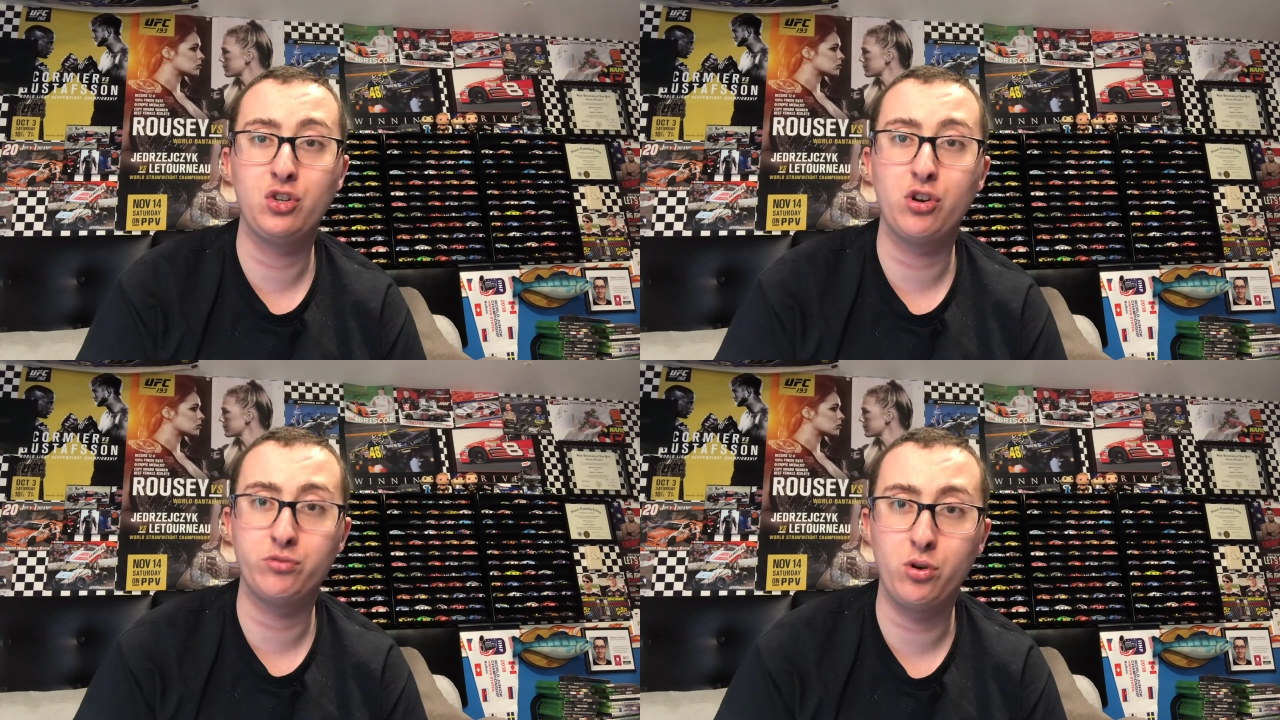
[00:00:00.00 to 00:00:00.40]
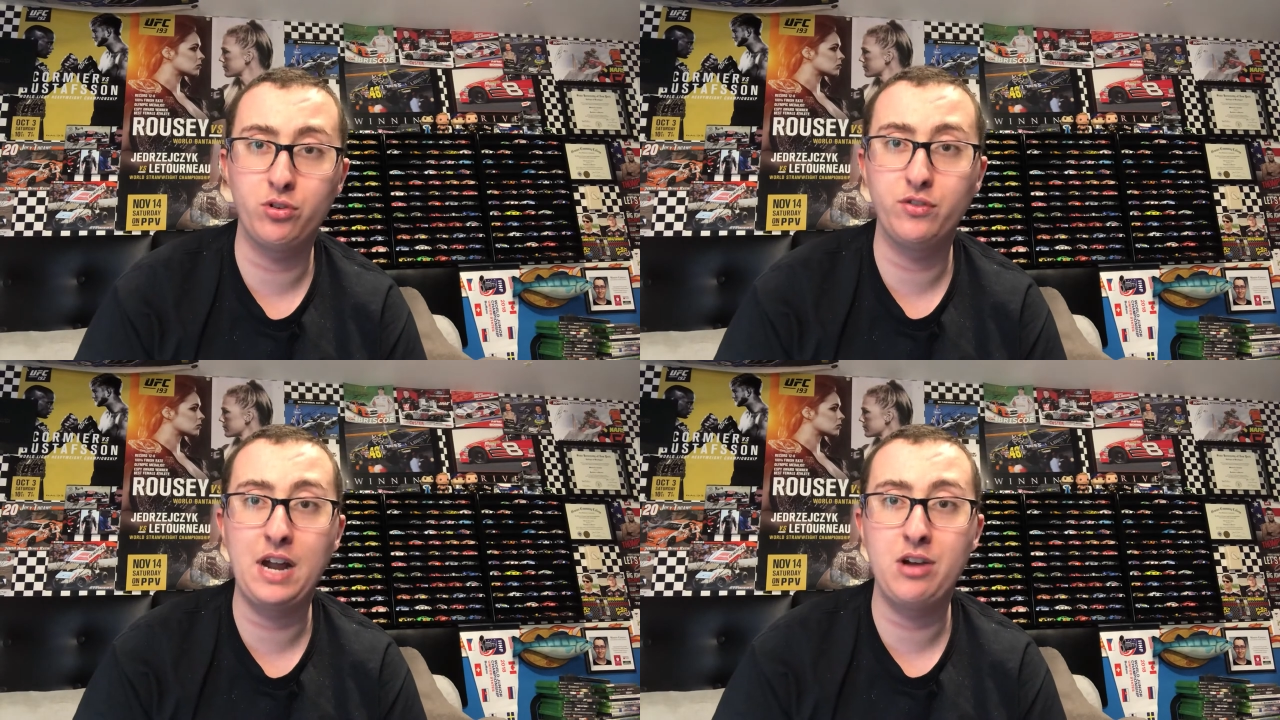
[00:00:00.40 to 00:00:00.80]

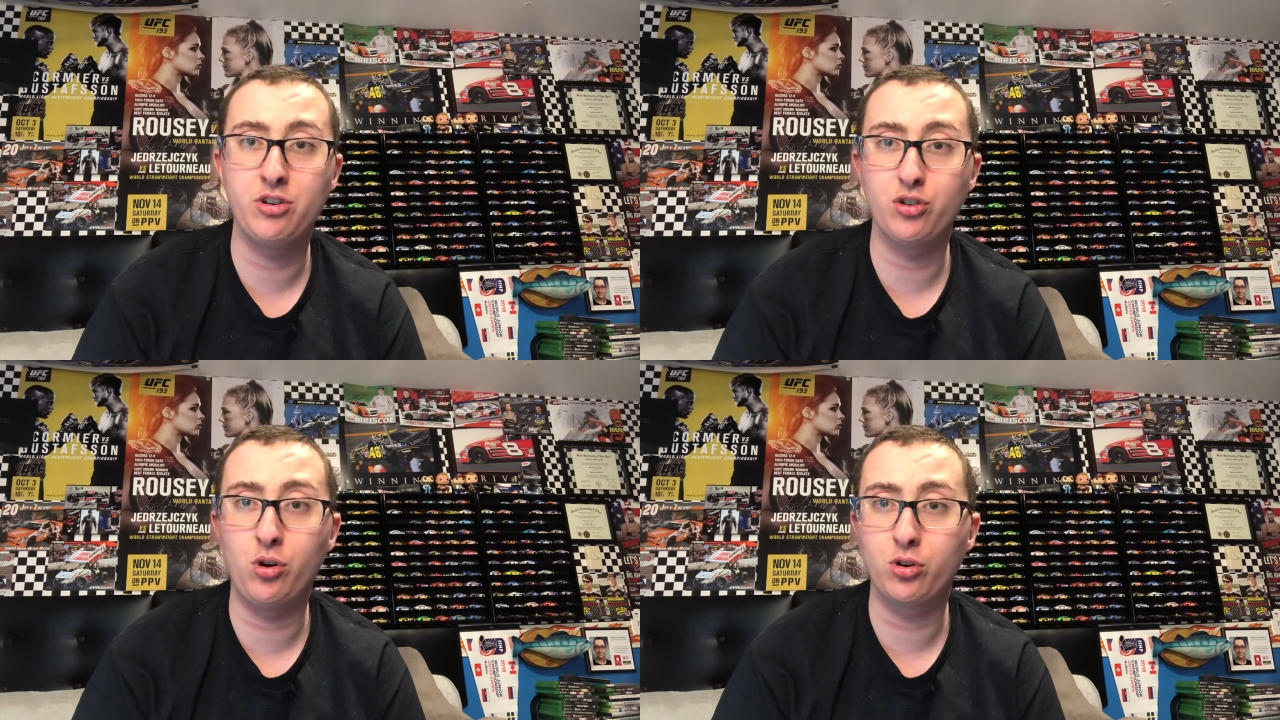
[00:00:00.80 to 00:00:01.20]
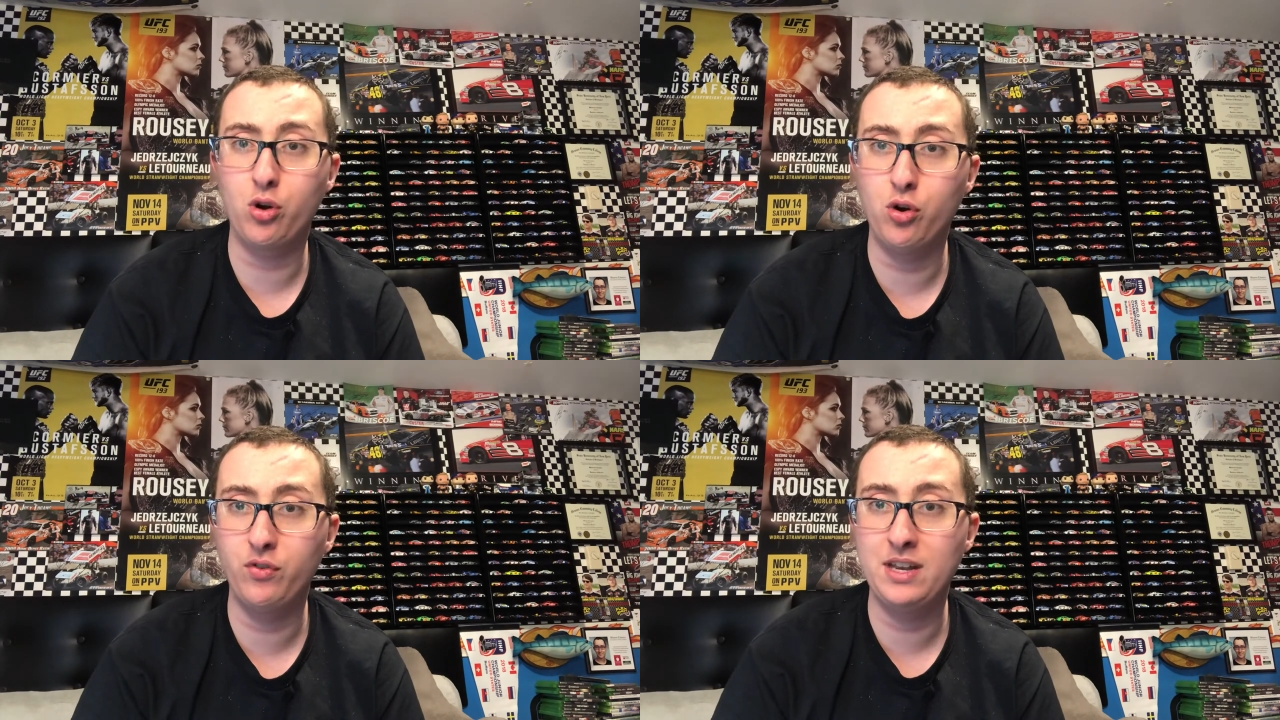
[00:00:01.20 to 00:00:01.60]
coronavirus or
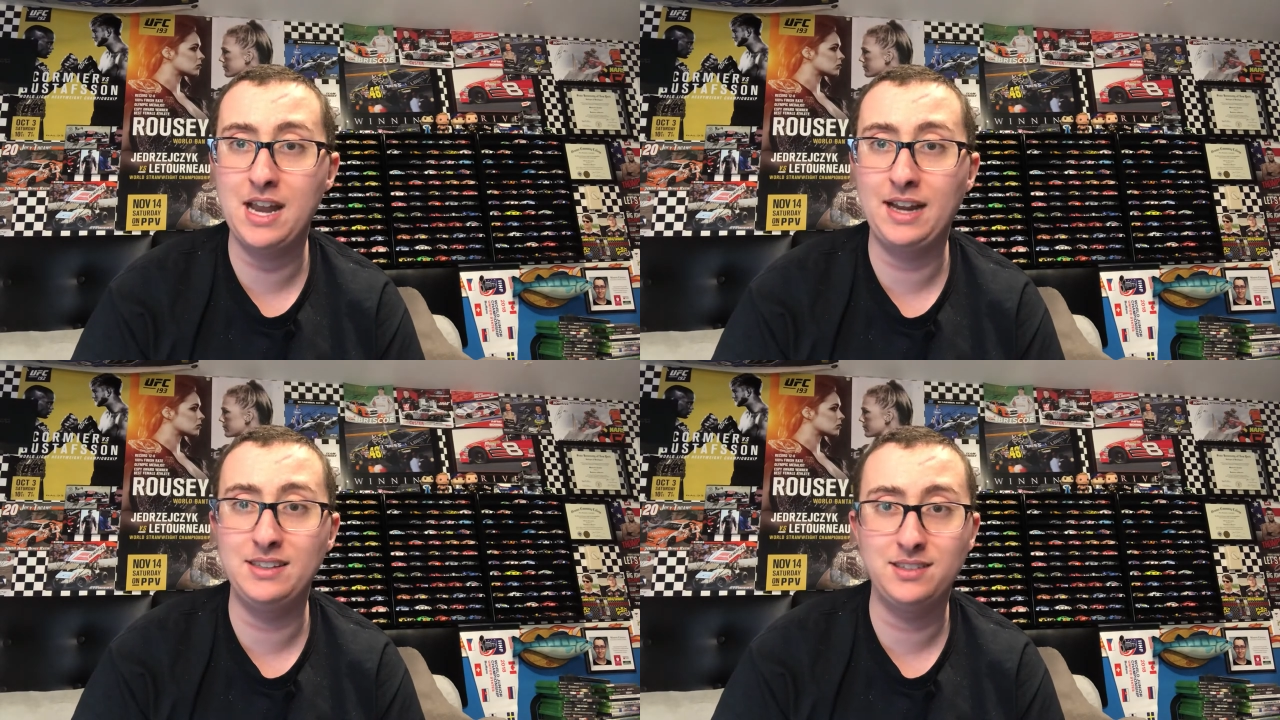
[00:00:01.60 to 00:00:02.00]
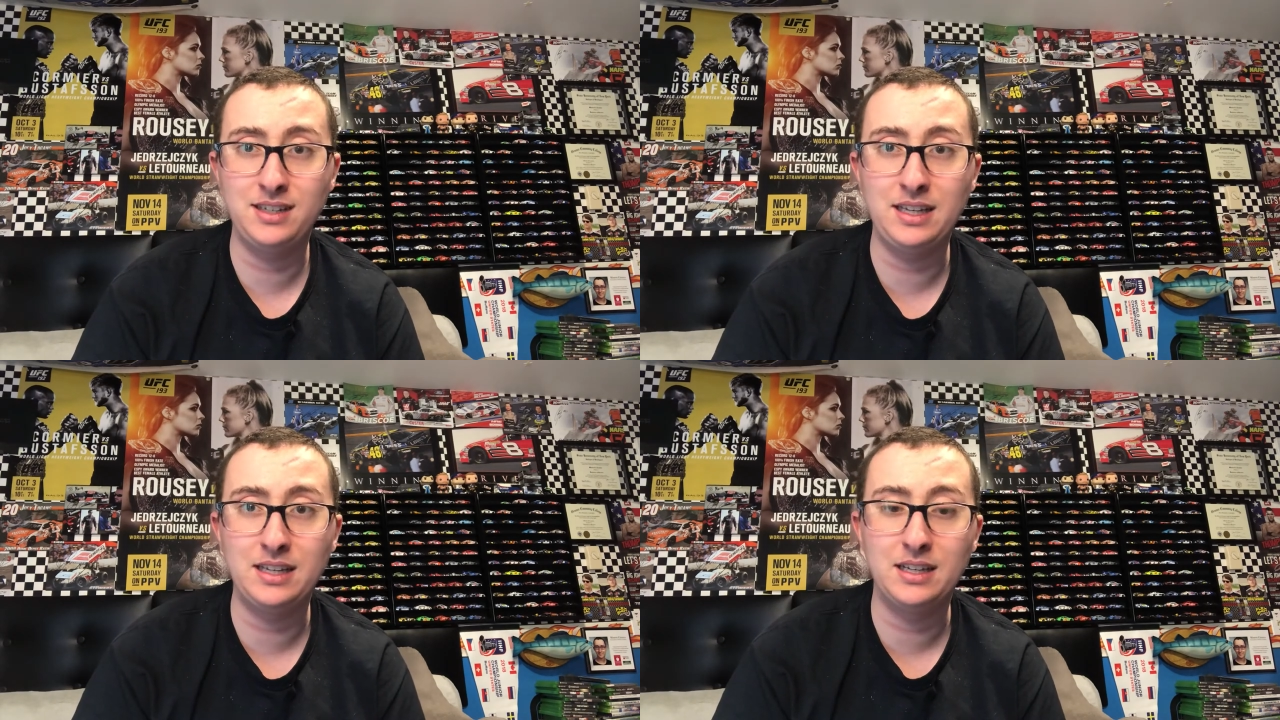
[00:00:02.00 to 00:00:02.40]

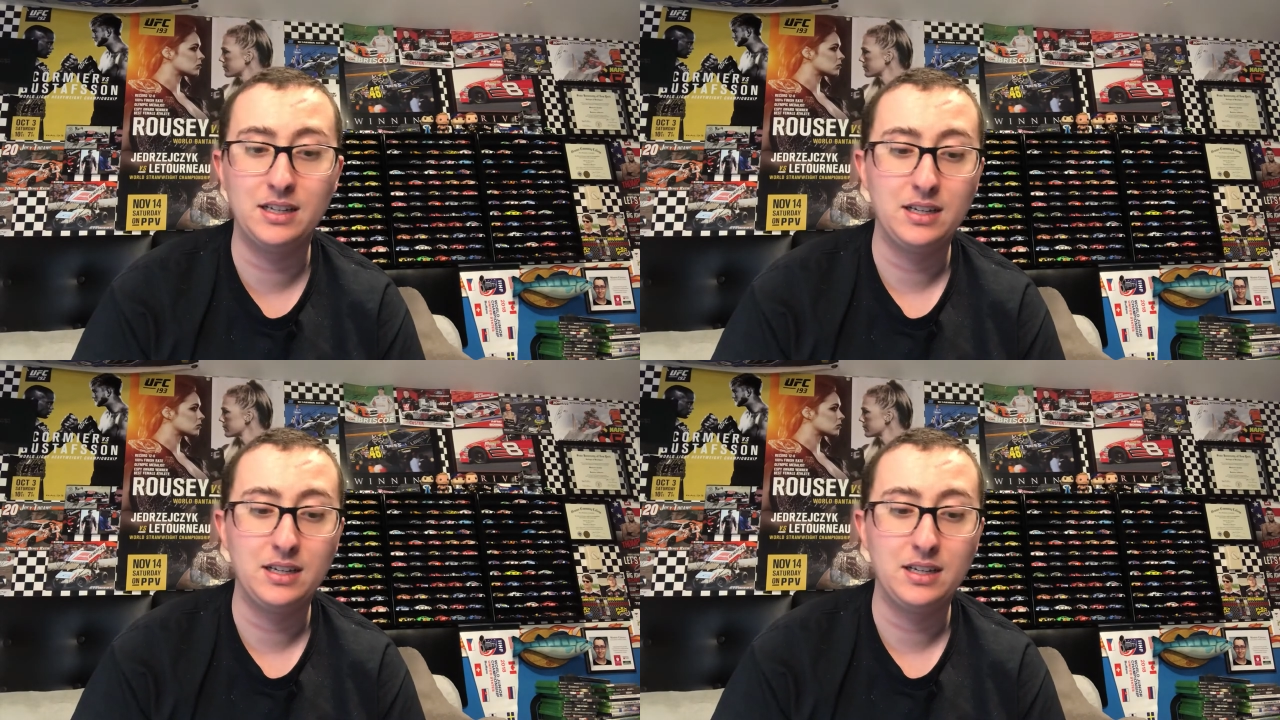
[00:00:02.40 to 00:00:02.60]
COVID-19